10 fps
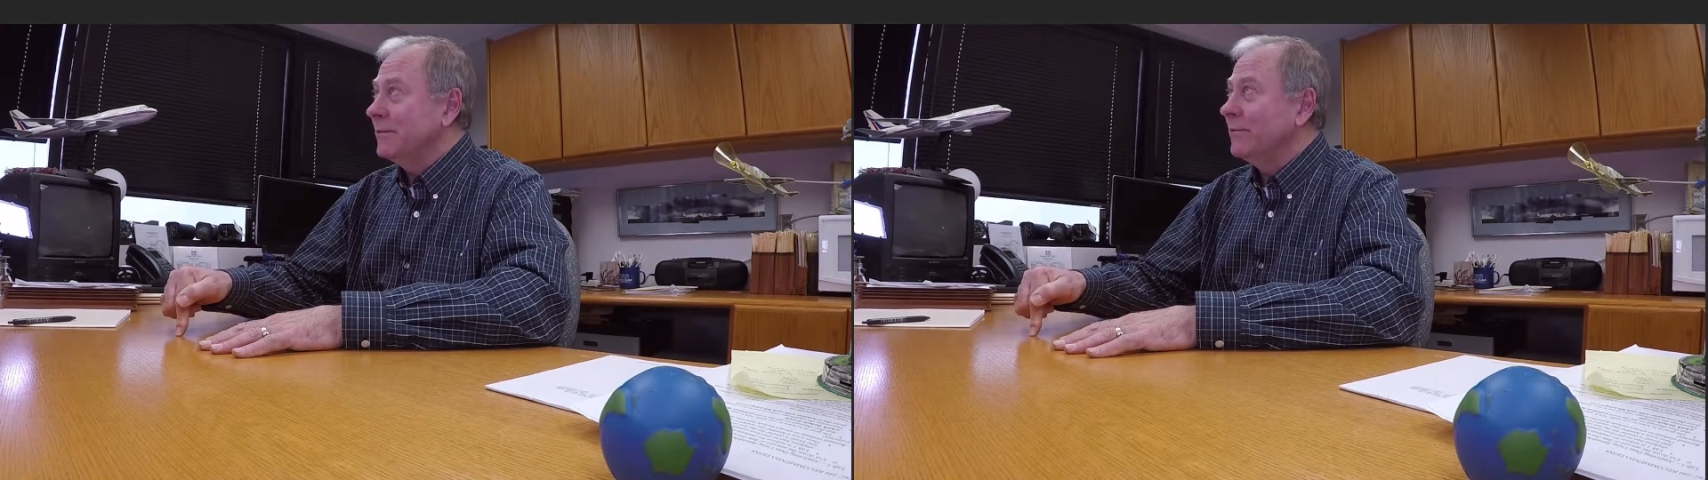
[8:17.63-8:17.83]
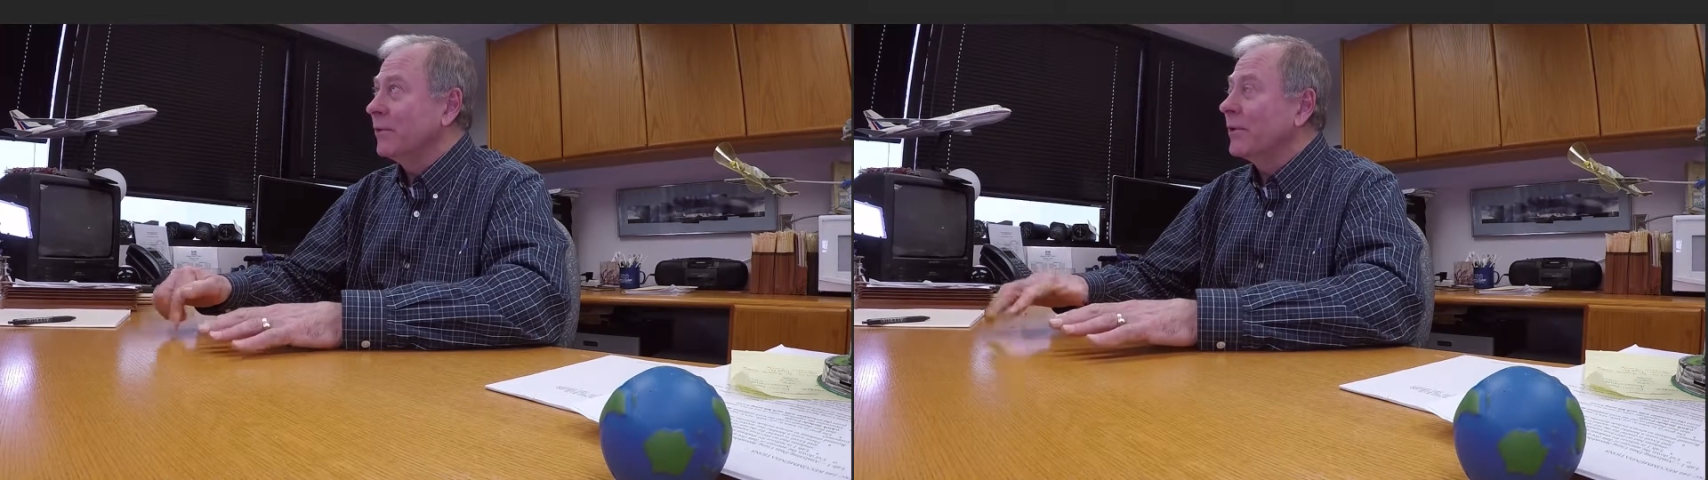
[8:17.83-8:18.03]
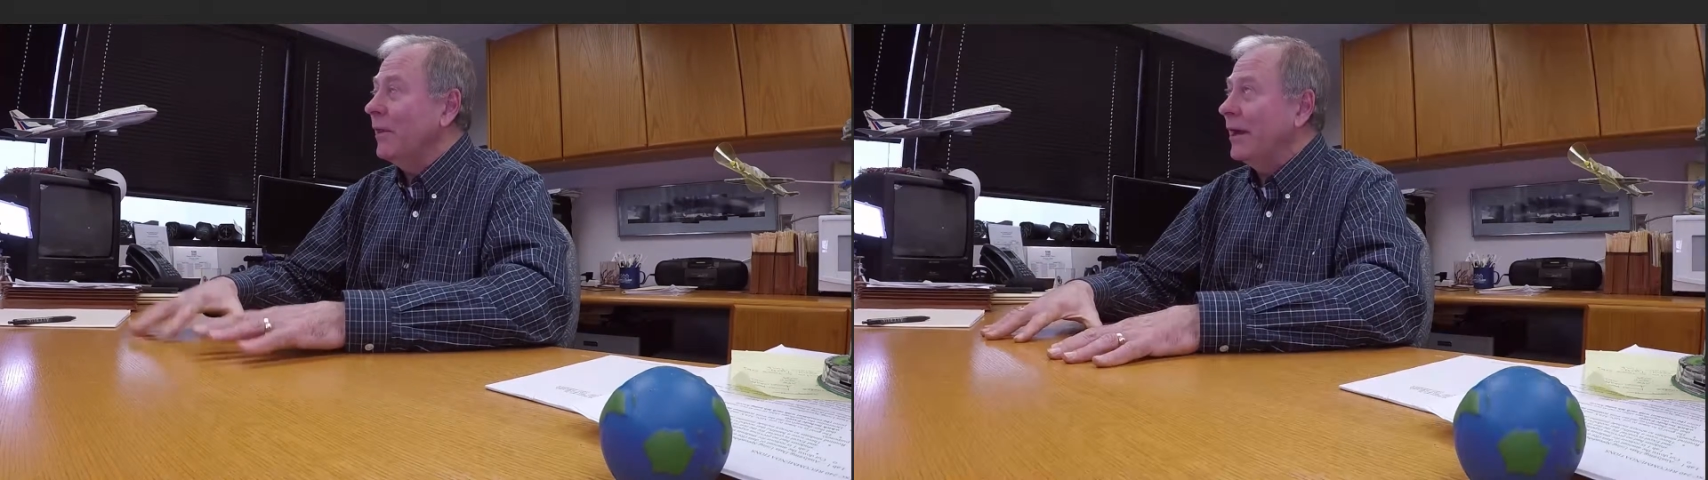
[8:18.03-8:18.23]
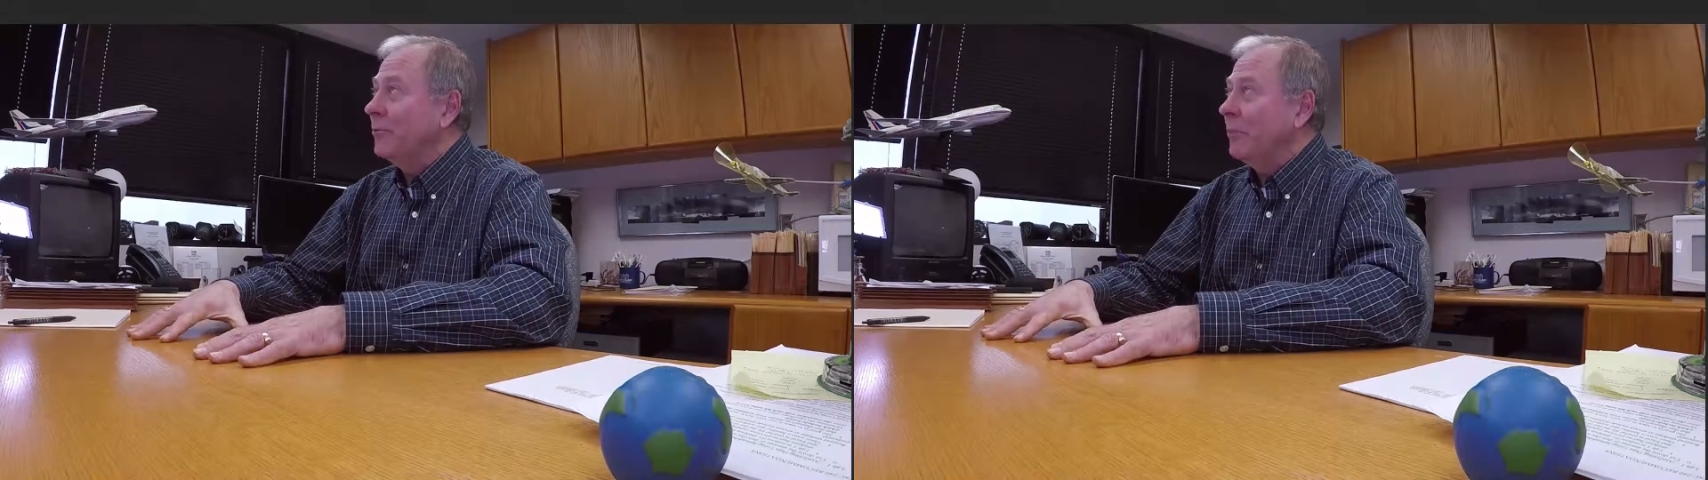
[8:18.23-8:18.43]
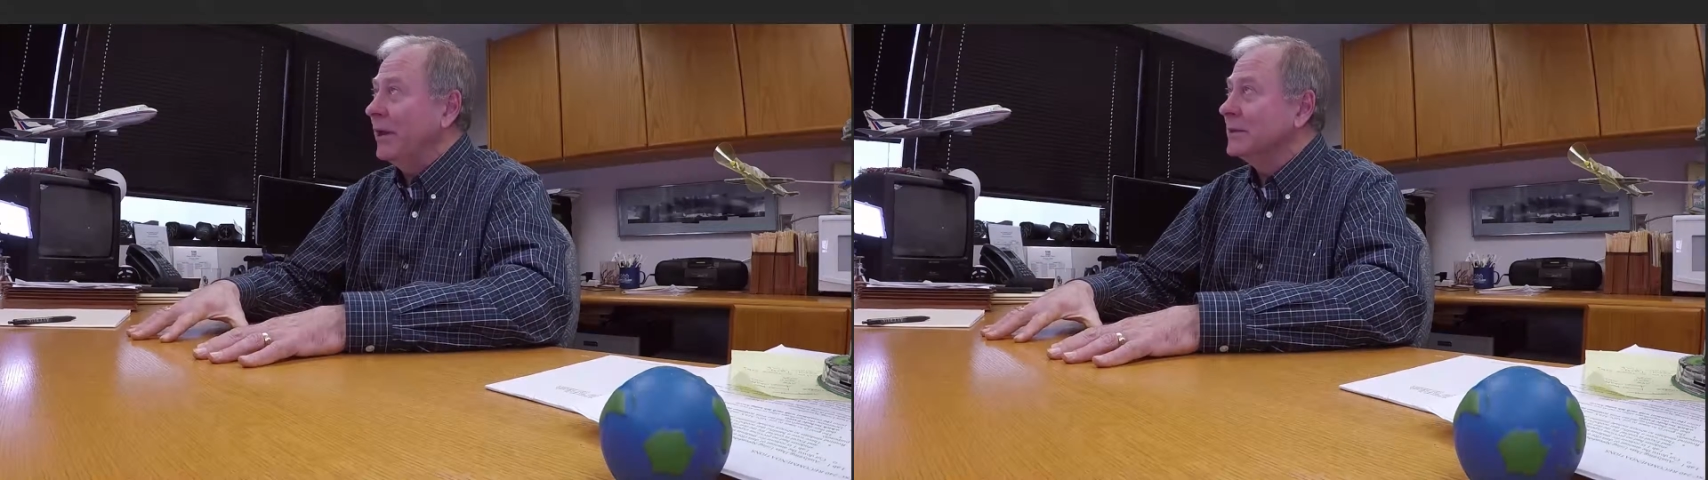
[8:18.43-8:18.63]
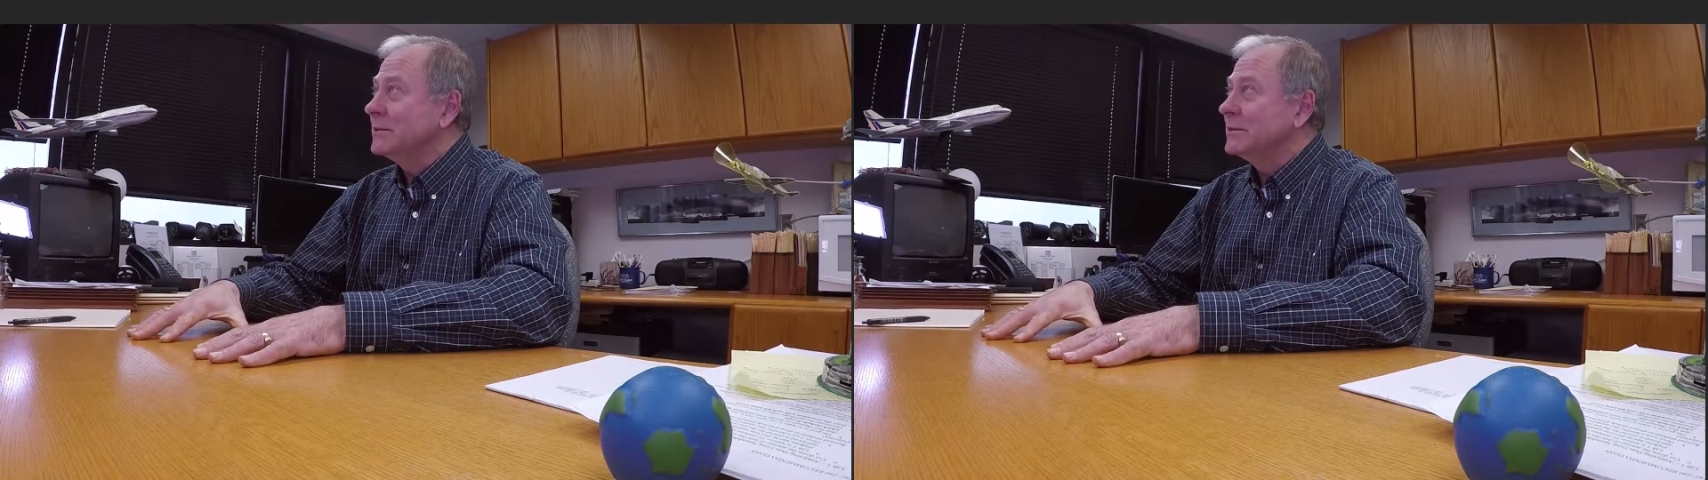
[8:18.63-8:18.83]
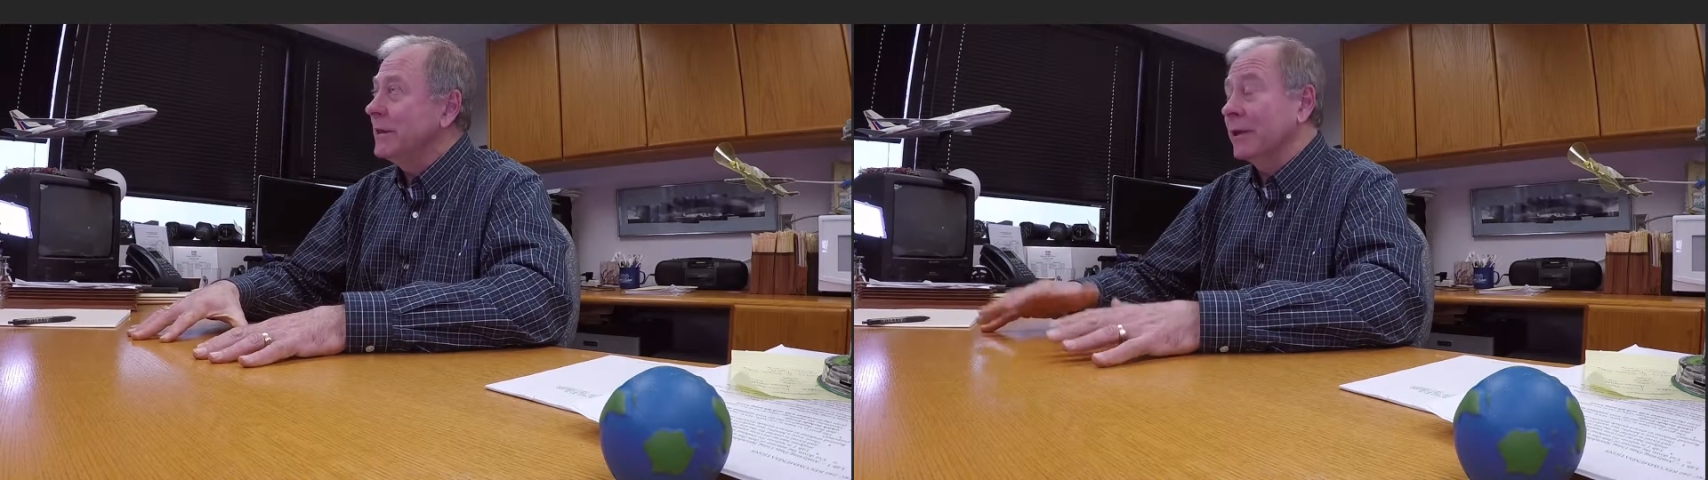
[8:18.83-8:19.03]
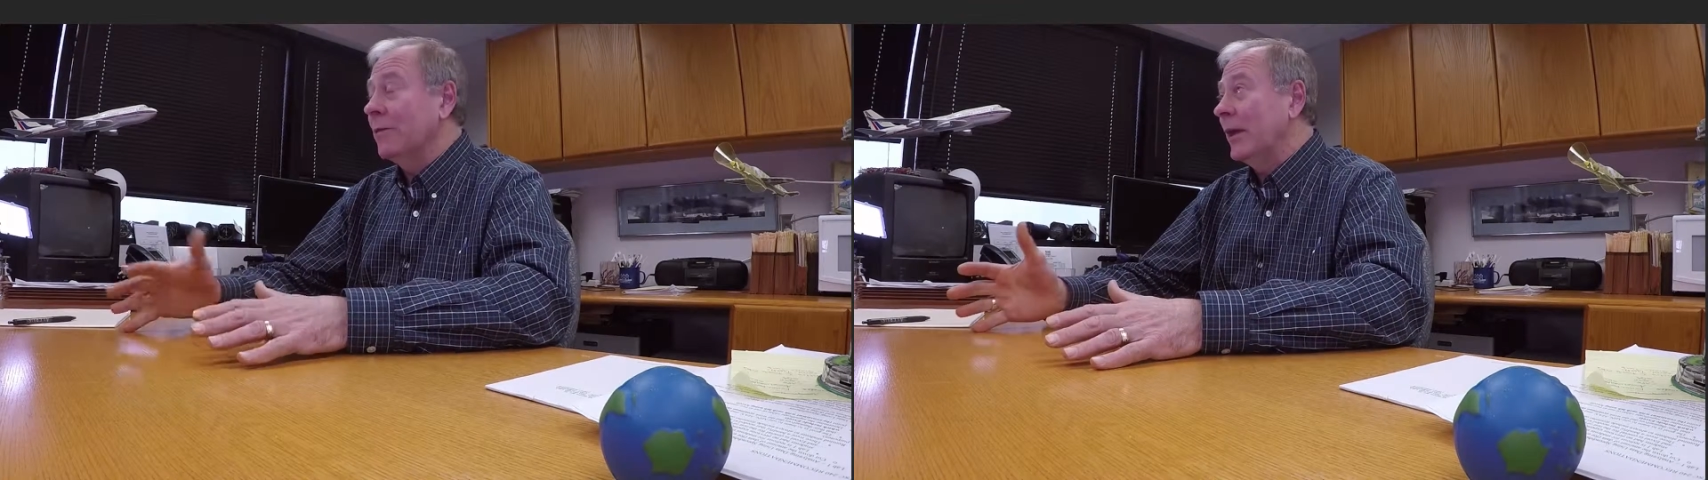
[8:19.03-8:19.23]
for cloud base
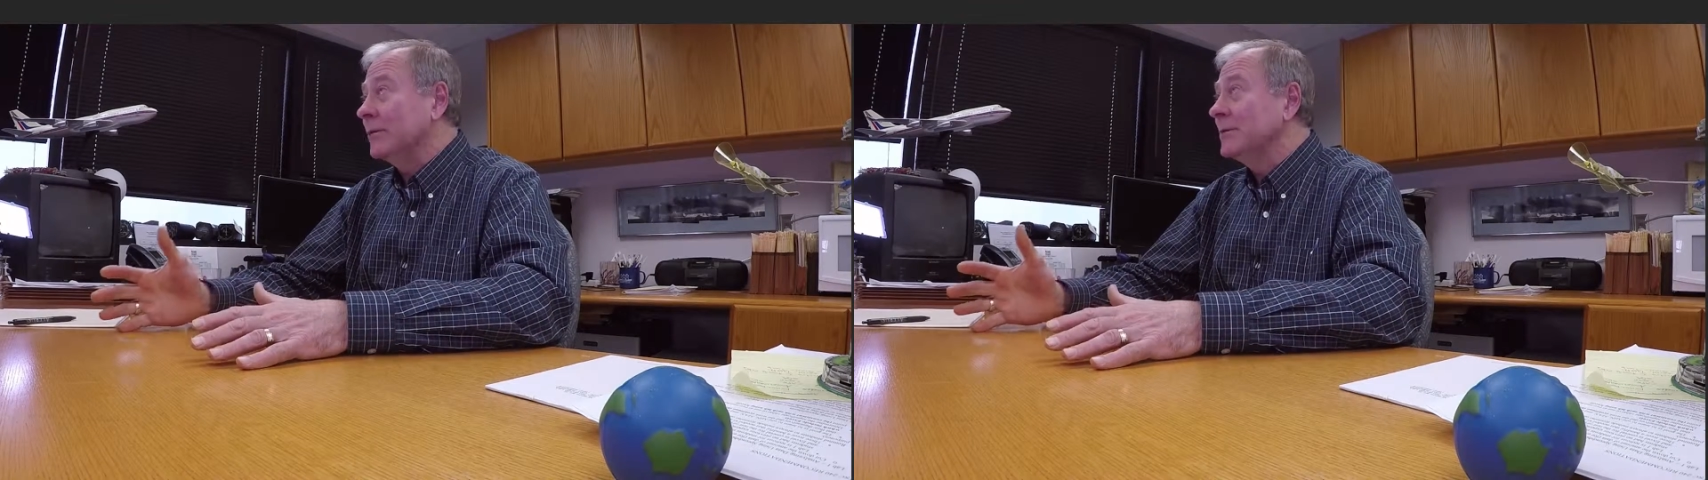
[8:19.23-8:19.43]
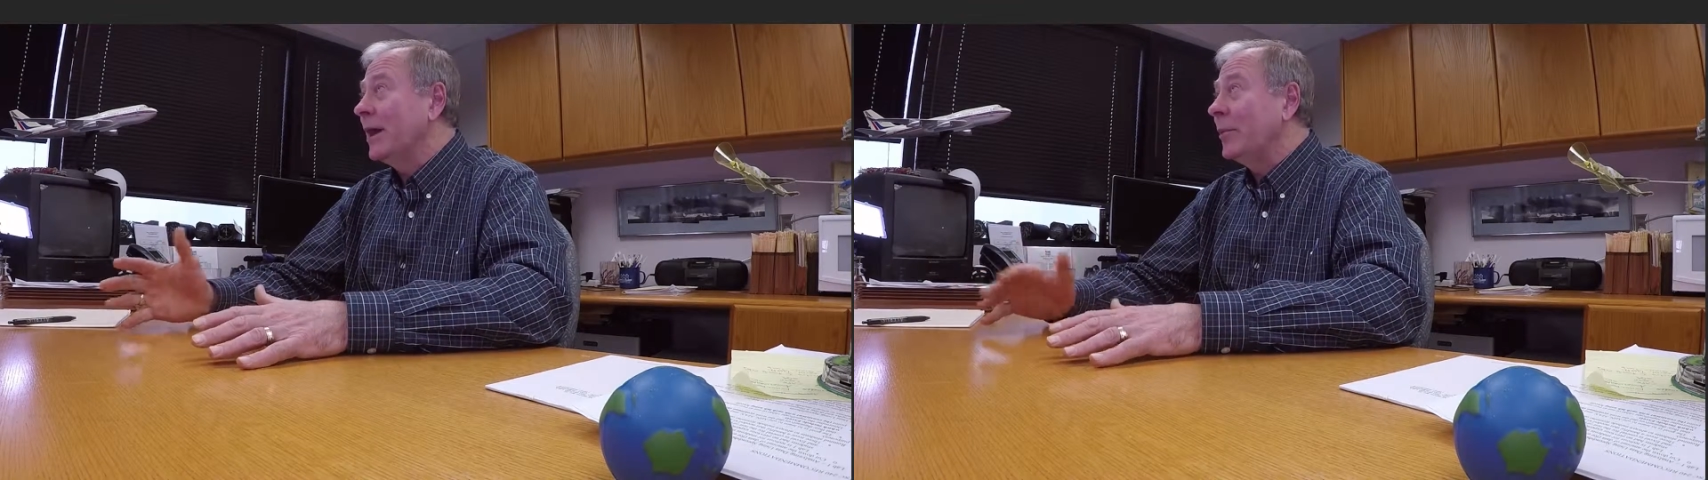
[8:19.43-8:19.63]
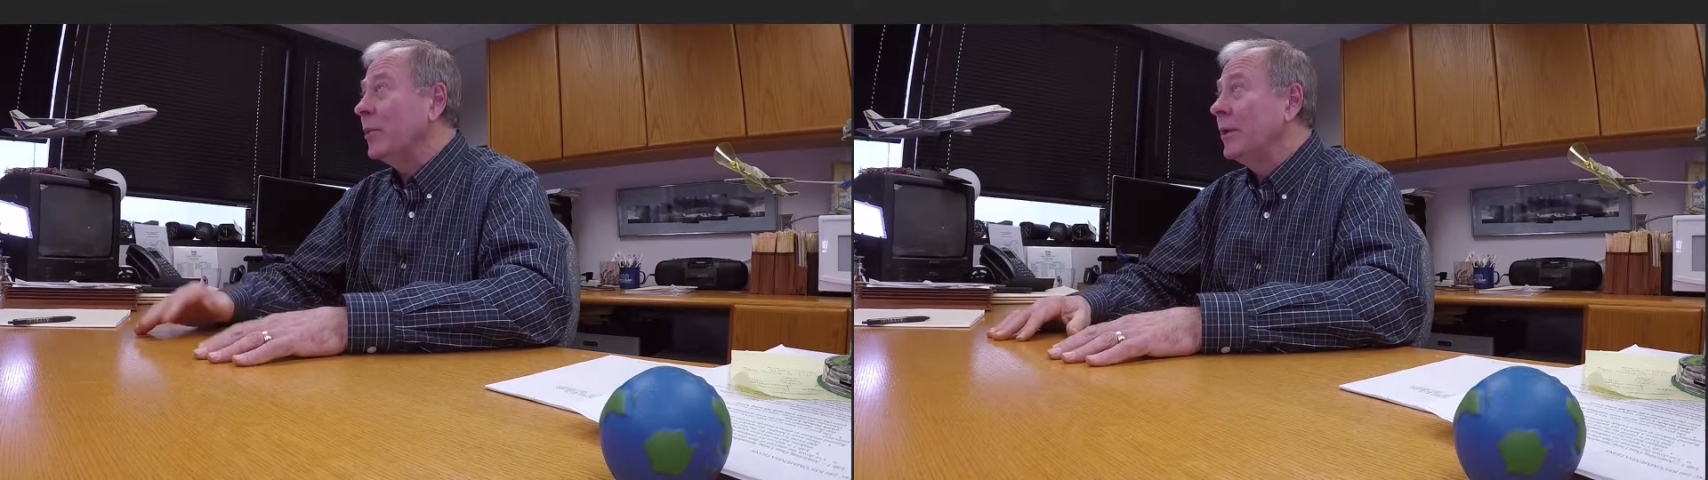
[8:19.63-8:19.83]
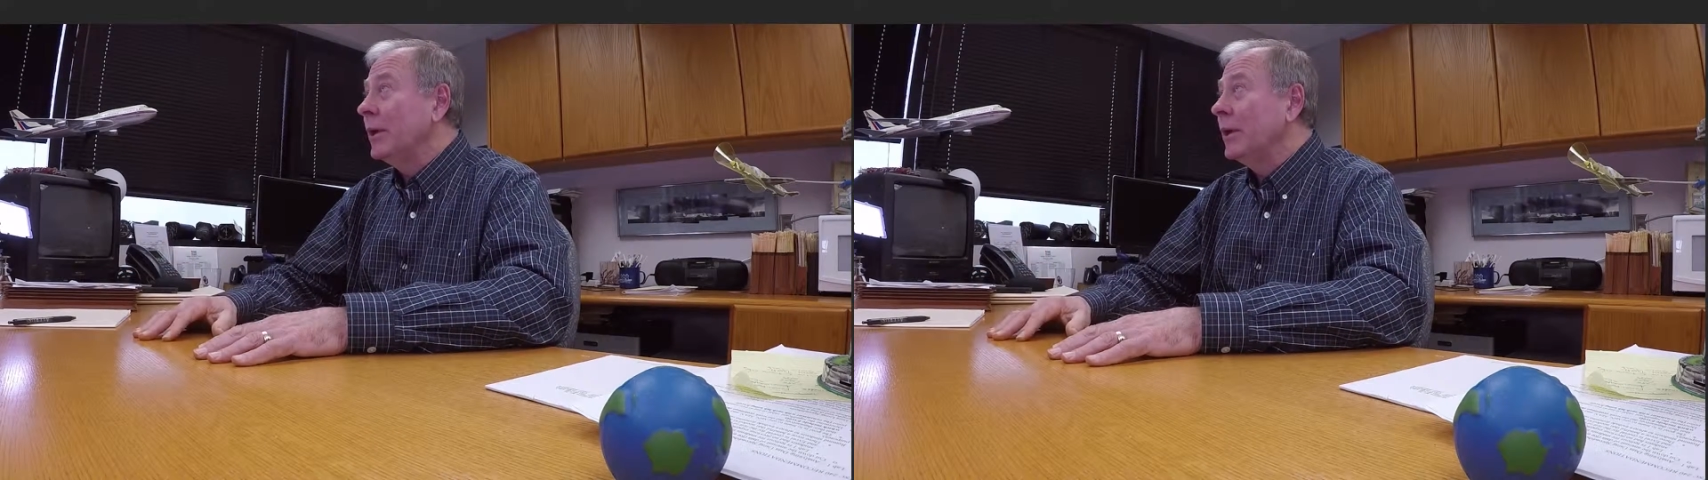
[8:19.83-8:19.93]
and cloud top.